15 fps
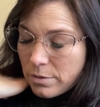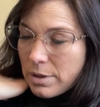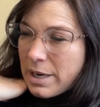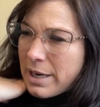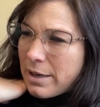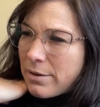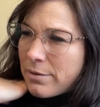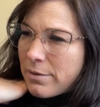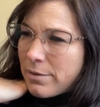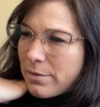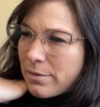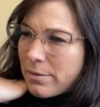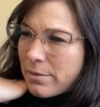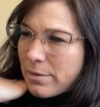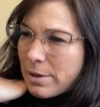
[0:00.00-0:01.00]
I don't,
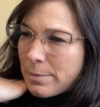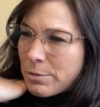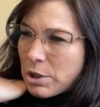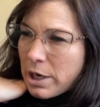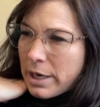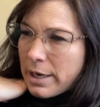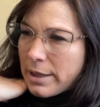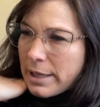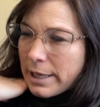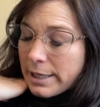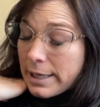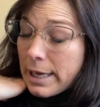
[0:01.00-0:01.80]
I'm trying to think.